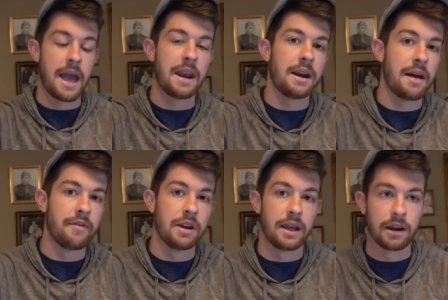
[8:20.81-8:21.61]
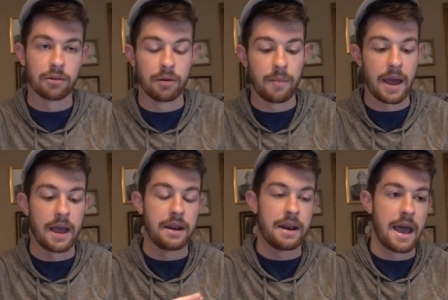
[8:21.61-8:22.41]
added Evan Engram,
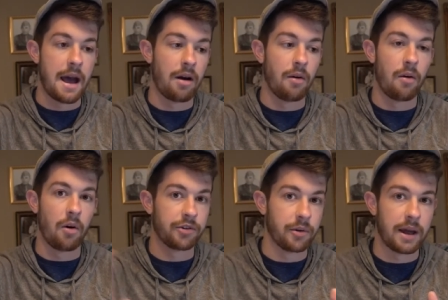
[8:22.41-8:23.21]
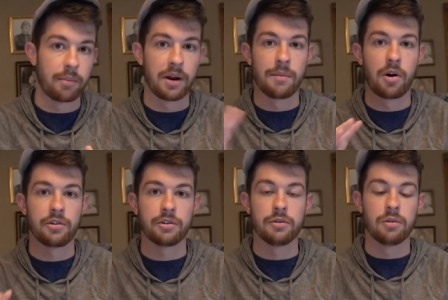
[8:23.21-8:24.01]
and now also added Brandon Marshall,